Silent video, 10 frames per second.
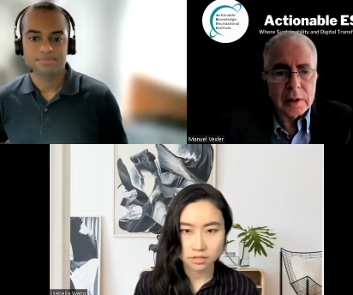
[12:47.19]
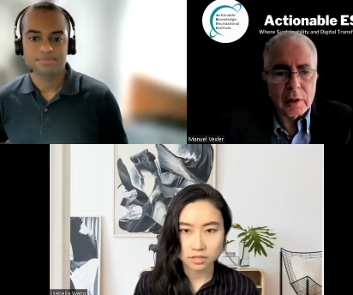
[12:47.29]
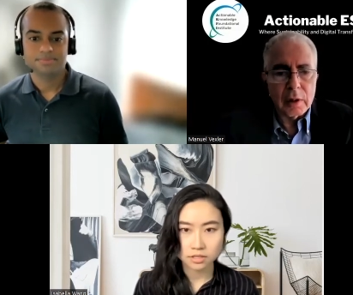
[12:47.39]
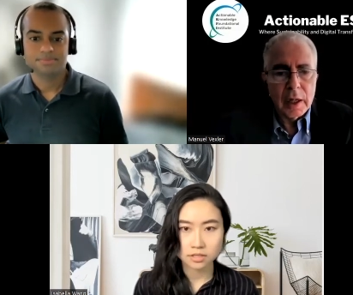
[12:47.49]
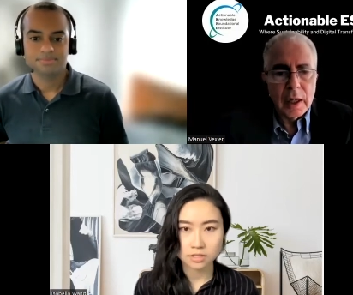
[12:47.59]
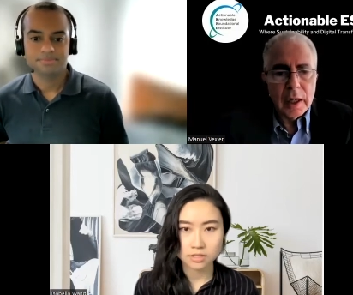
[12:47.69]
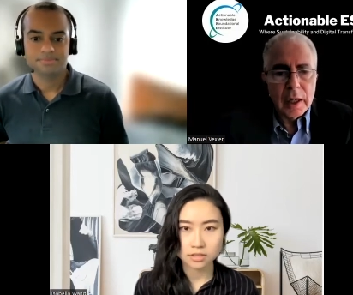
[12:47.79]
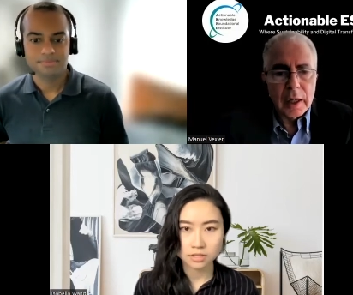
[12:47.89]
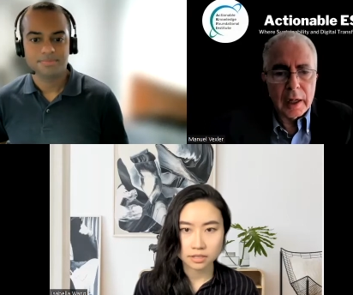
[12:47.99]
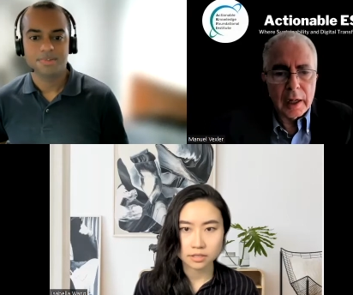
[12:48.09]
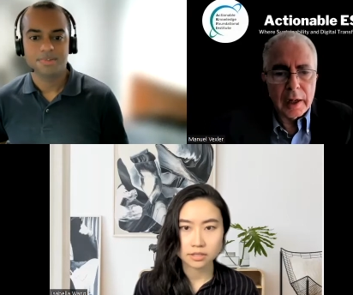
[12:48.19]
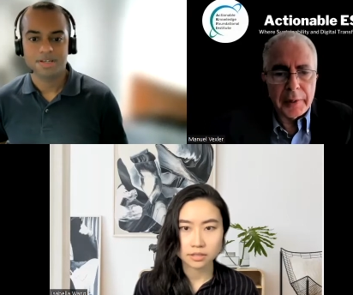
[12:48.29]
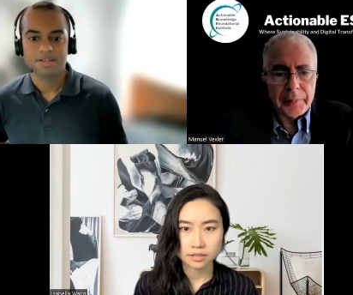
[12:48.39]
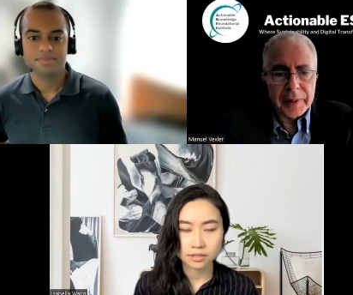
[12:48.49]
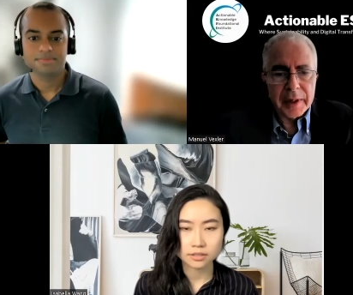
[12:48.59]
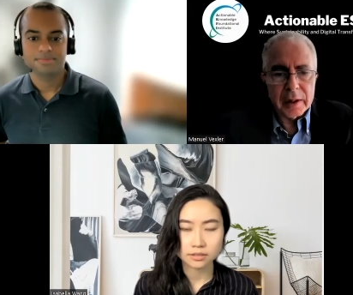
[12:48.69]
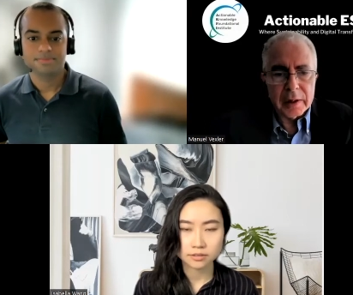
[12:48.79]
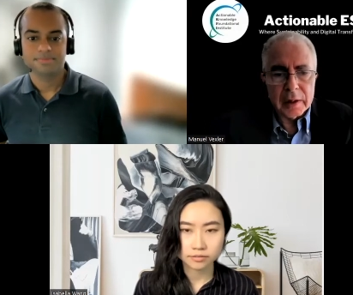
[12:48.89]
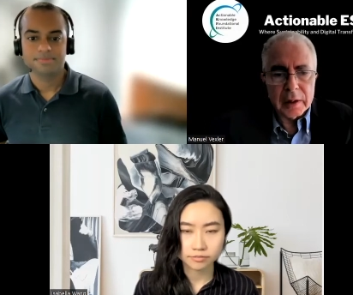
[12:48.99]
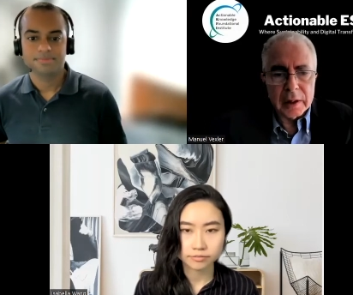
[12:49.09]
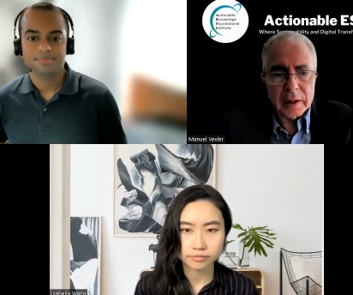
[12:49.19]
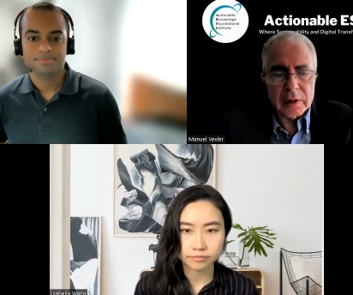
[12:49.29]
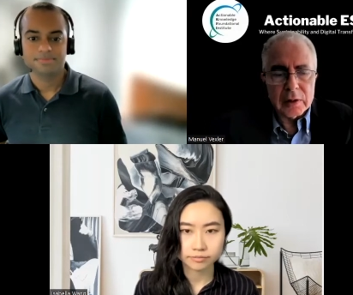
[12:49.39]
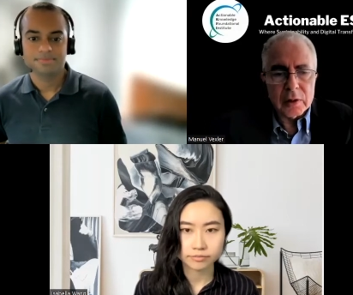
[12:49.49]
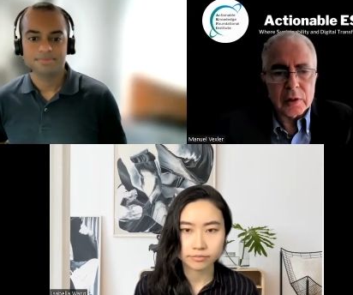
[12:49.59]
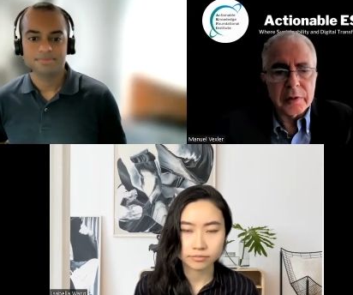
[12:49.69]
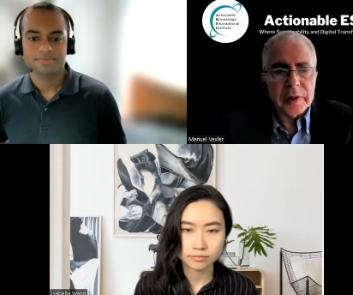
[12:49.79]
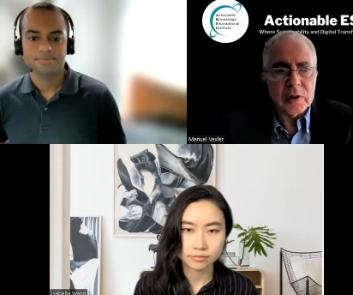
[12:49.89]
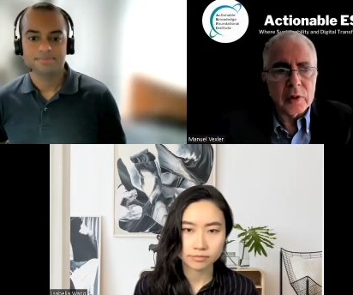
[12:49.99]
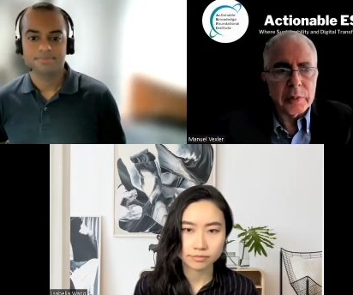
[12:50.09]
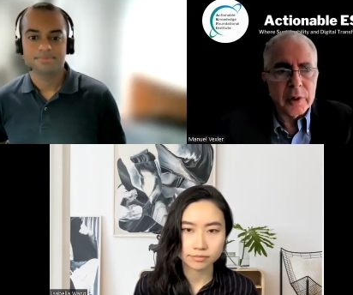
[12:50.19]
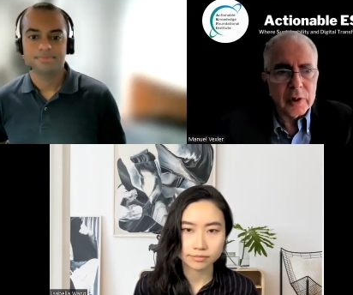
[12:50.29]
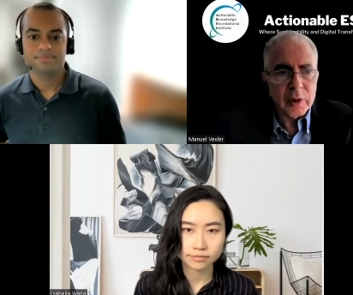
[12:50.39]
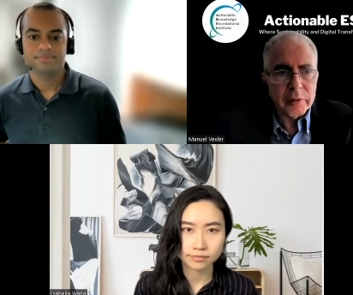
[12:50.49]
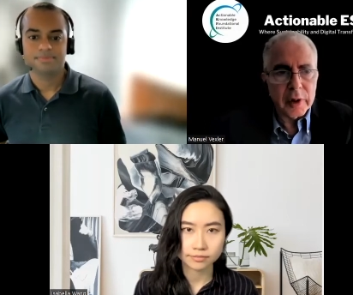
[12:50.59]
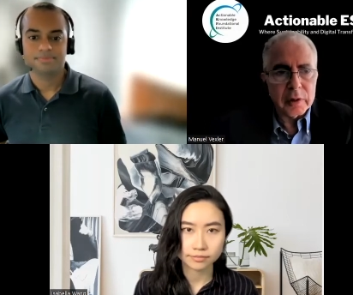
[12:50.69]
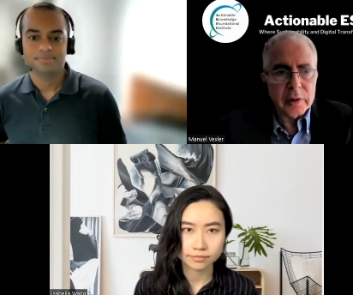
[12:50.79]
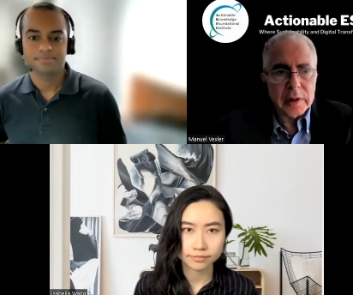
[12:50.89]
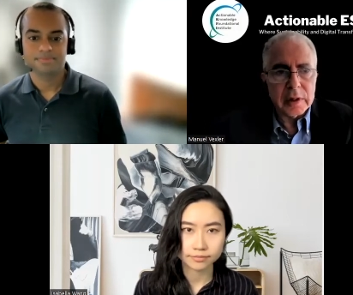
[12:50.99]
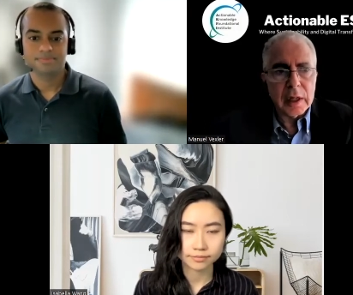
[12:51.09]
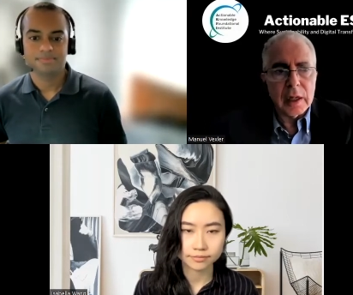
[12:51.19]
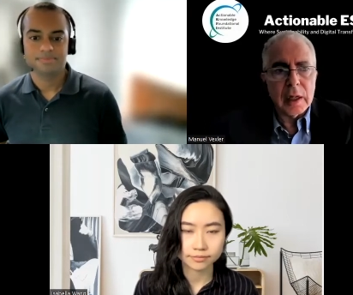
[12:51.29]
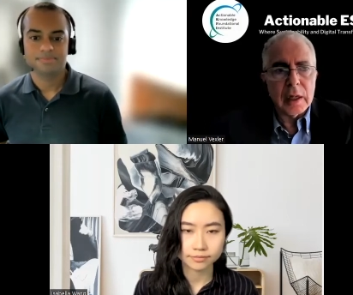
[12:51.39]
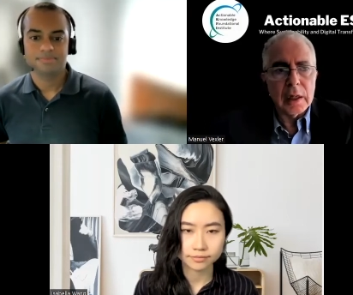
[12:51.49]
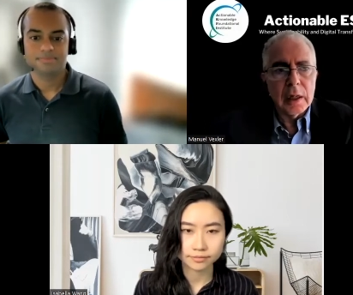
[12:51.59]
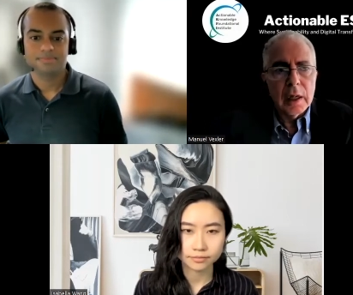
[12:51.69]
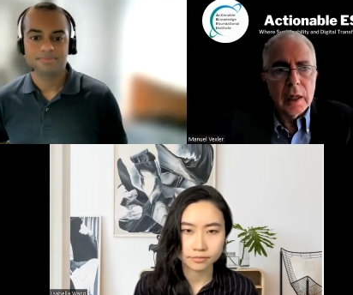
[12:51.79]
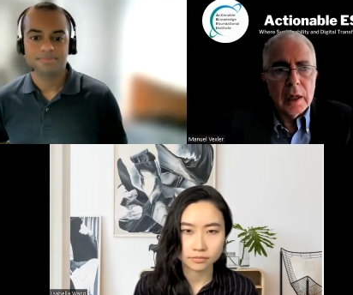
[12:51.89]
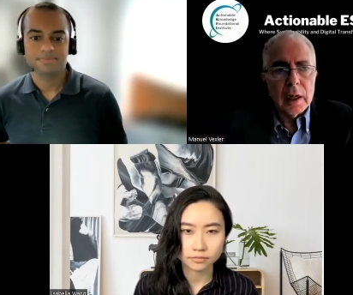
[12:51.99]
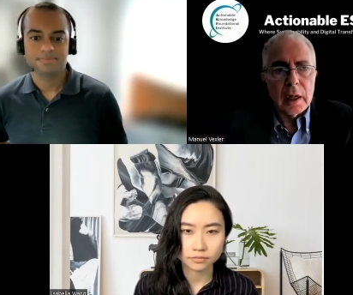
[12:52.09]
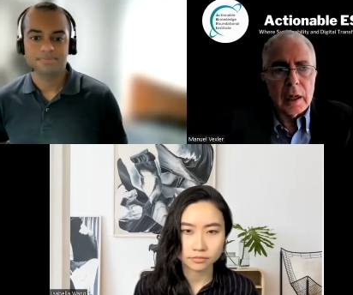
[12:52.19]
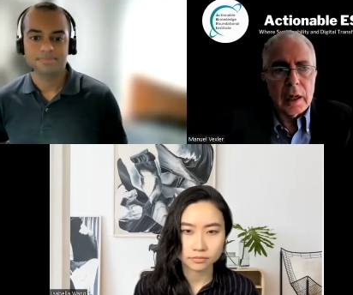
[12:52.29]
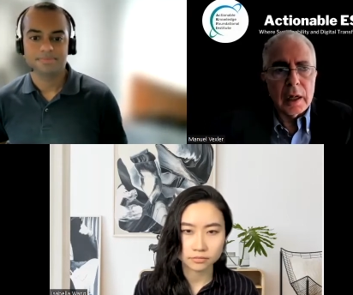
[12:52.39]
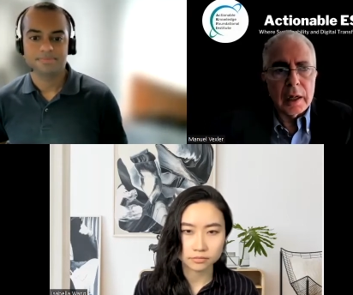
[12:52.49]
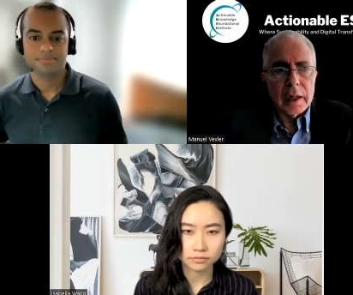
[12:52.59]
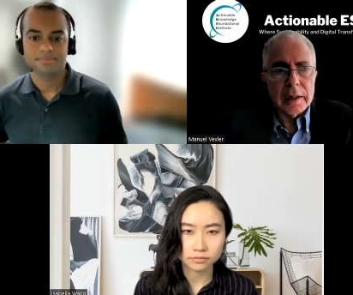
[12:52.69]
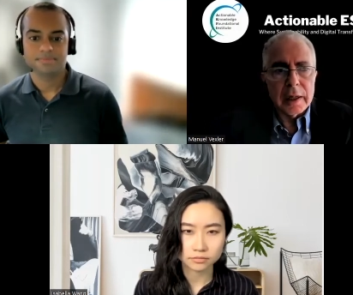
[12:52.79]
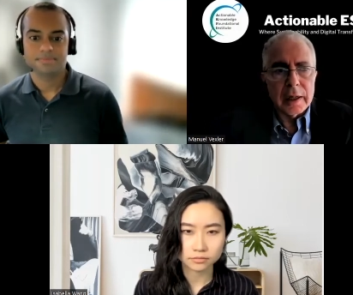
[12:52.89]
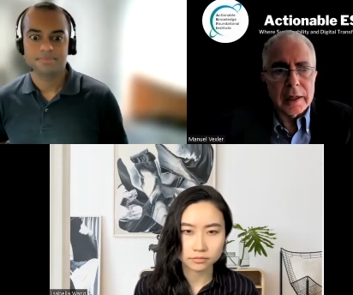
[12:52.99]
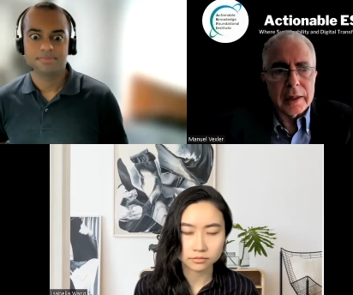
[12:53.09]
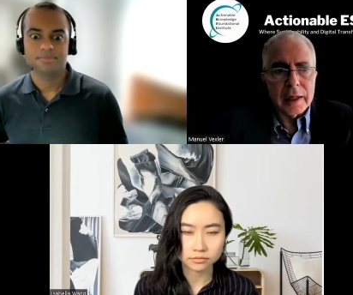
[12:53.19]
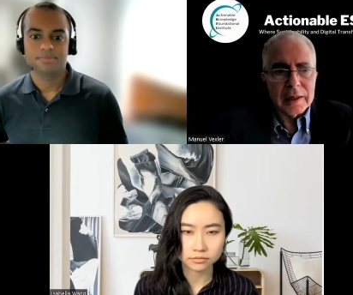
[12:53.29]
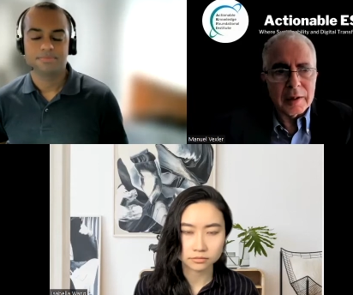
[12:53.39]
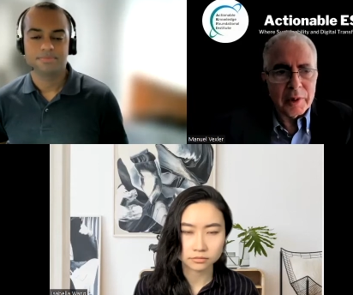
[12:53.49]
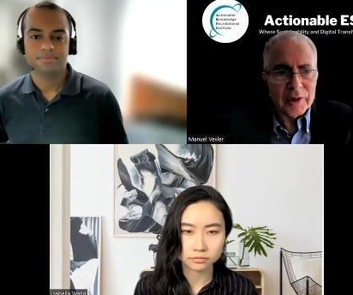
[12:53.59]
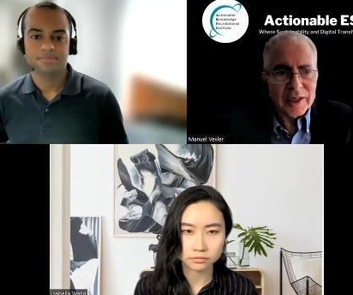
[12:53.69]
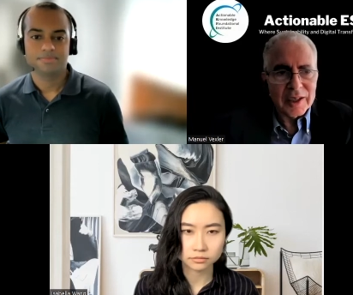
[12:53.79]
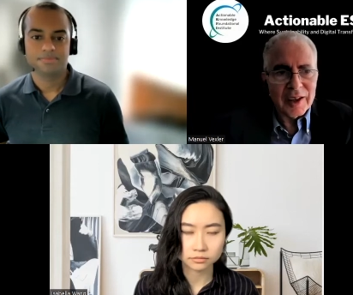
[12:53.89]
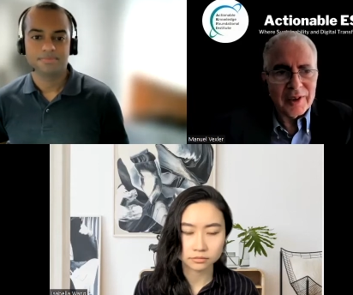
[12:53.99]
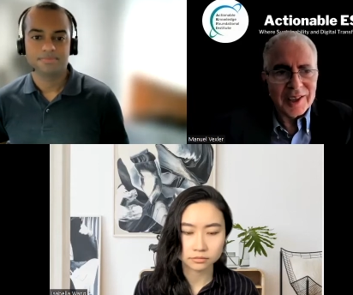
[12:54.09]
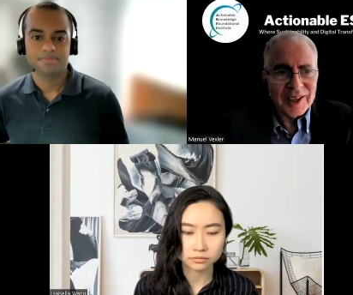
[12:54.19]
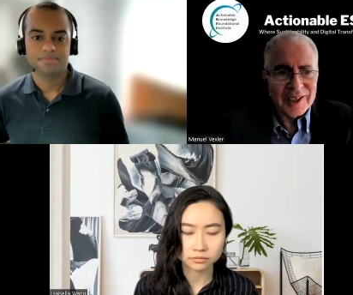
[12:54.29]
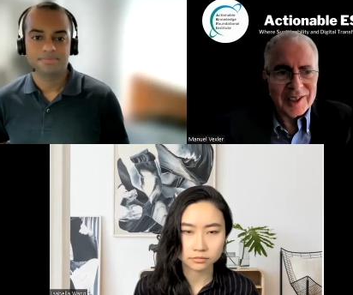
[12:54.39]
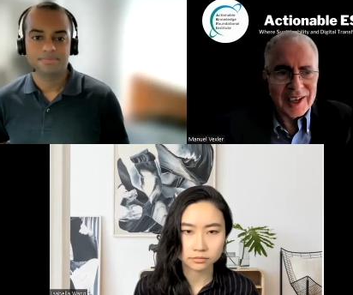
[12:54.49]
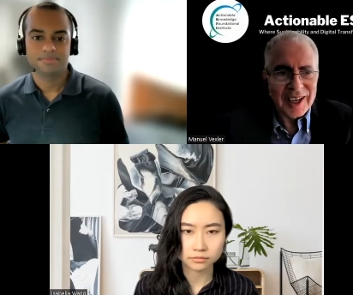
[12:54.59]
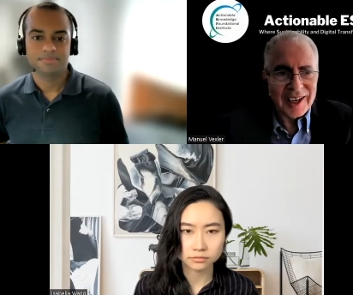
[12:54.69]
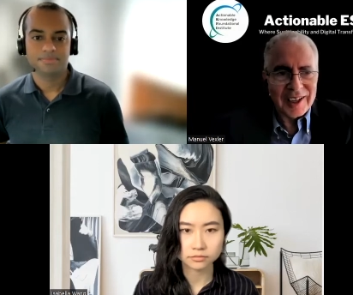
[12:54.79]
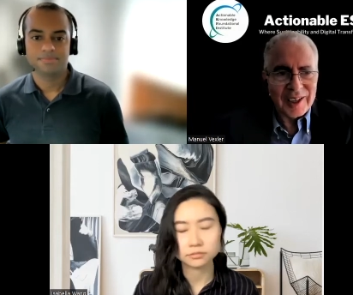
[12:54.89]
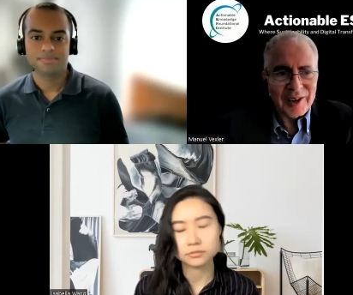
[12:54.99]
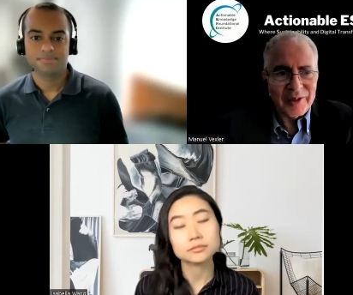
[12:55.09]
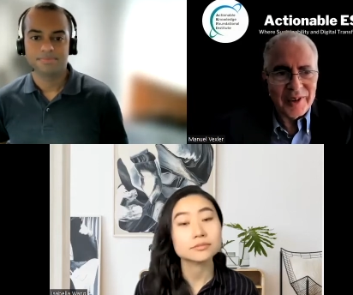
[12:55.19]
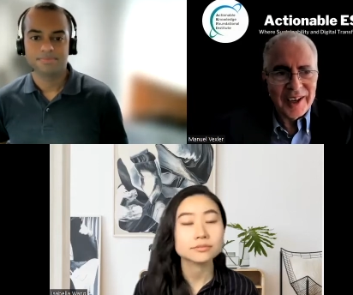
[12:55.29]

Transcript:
Speaker 1: So, um, uh, sort of in support of what you're saying, uh, the, there is a positive and there is a negative.